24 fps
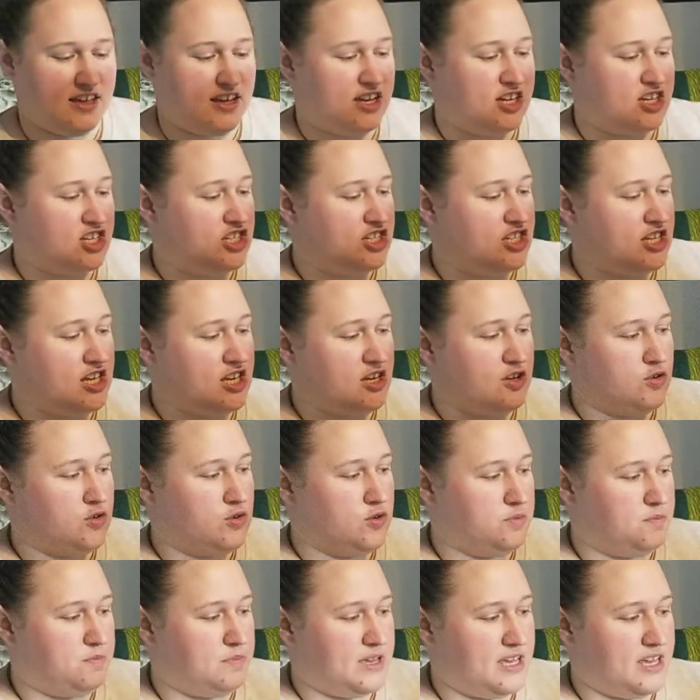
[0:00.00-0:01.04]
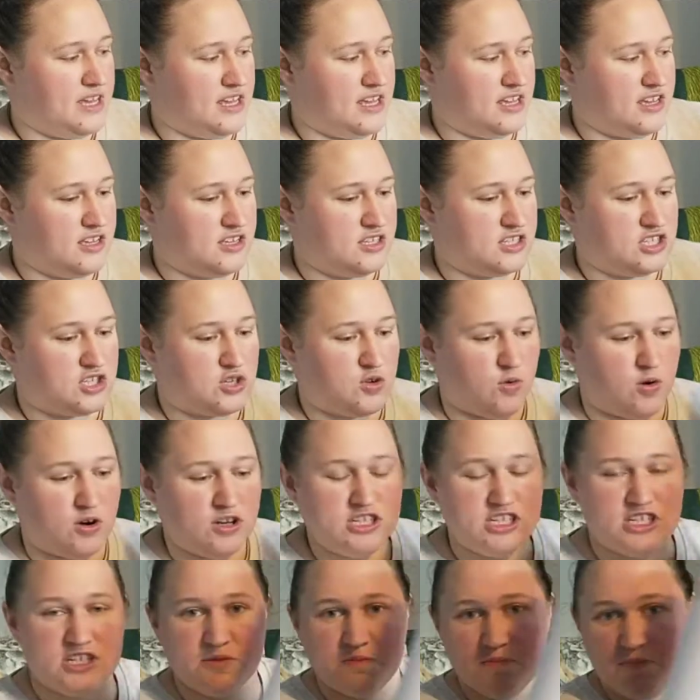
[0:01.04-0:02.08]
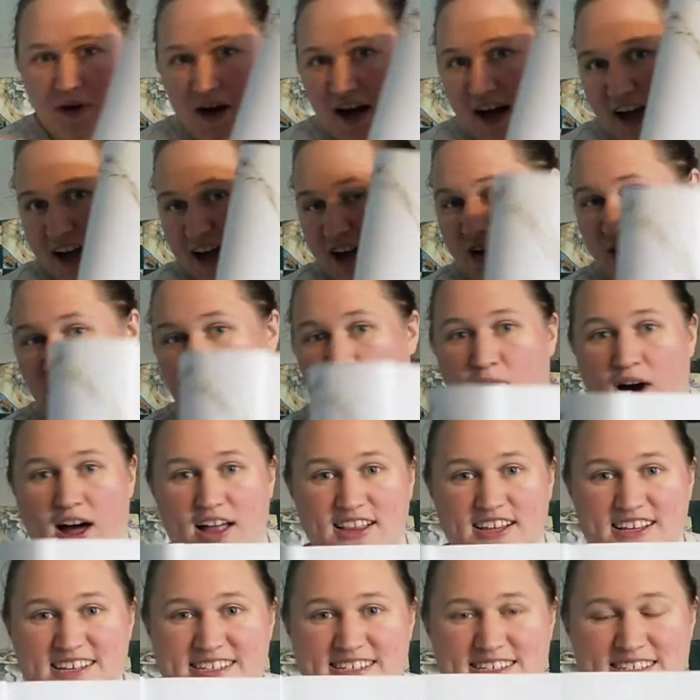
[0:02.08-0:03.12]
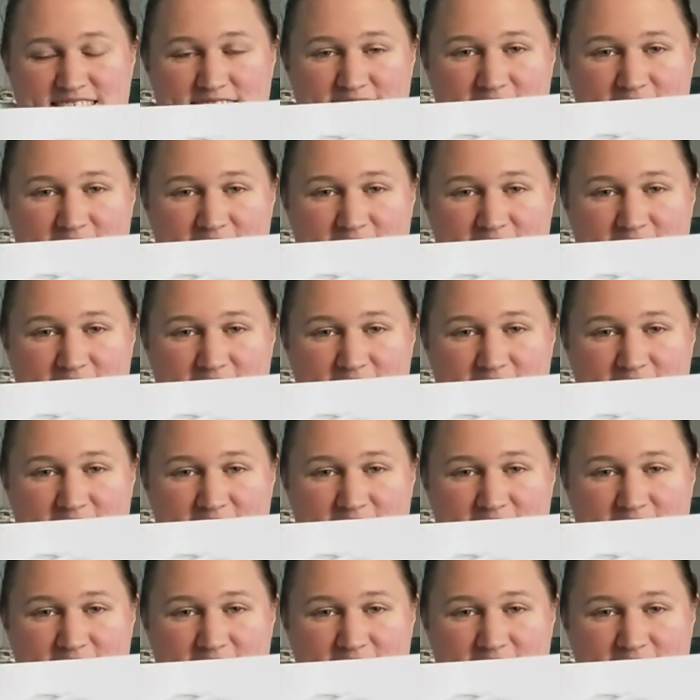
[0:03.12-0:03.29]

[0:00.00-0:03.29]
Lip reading: She could be squashed by koalas.